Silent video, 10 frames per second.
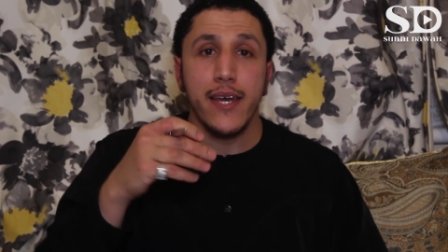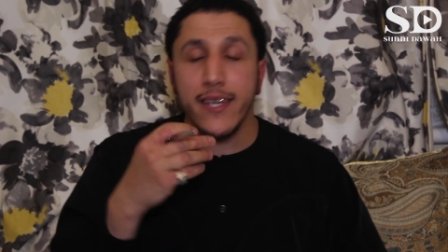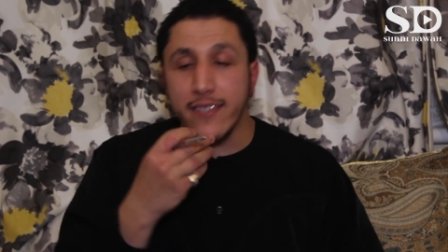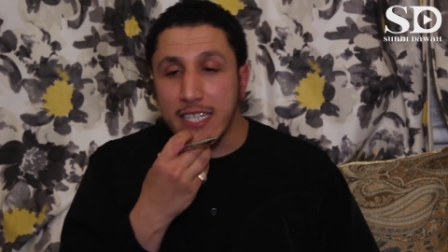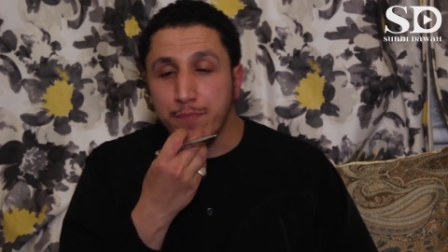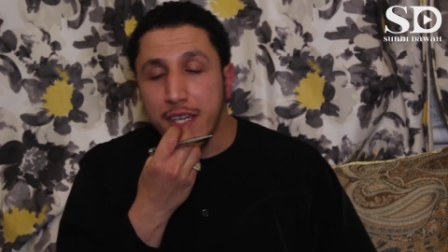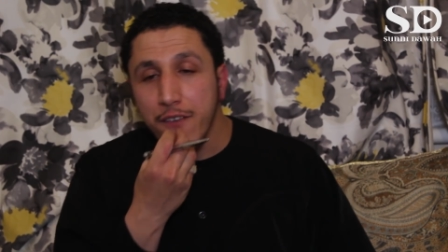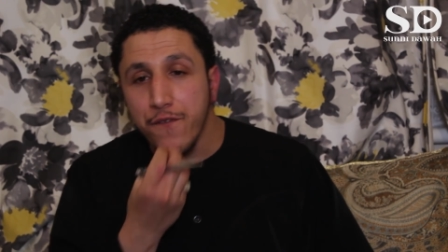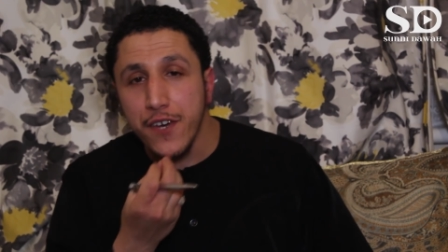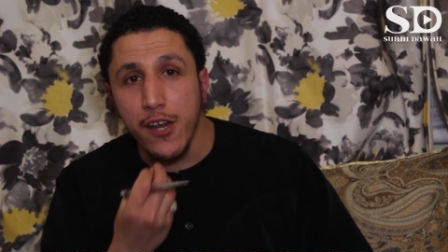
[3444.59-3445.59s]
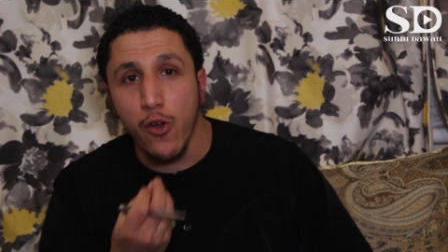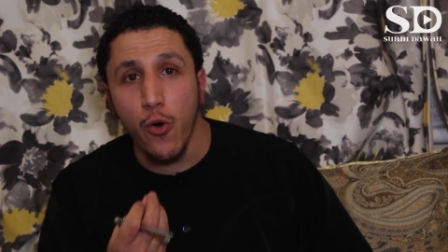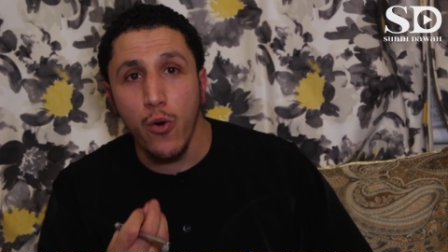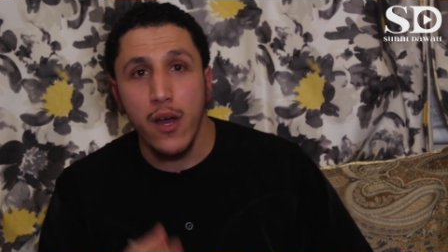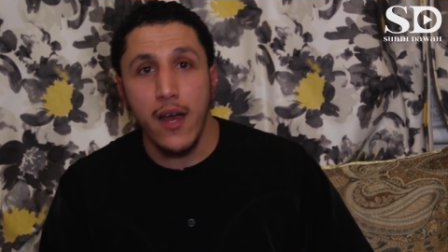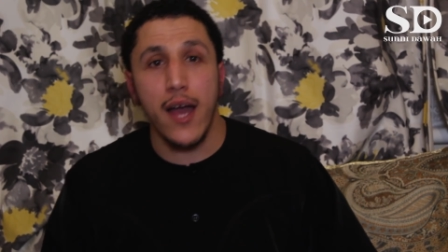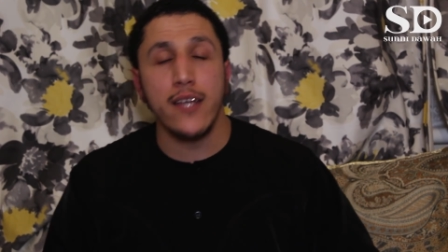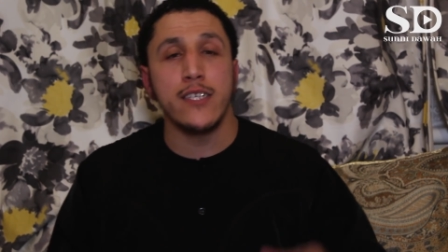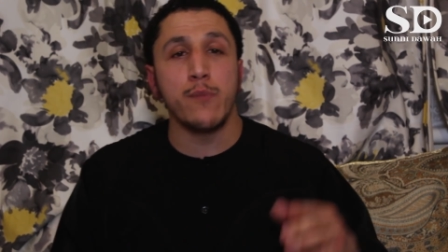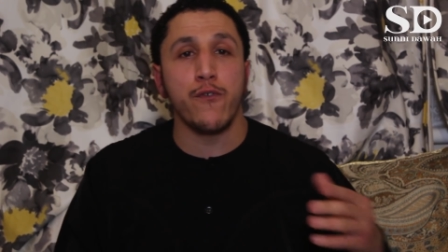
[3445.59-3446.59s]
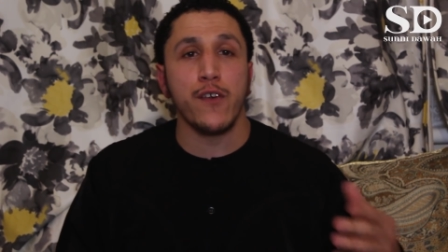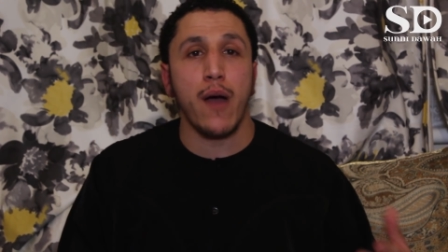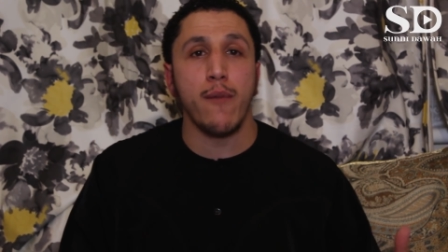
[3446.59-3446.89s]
he starts speaking very low and see Prophet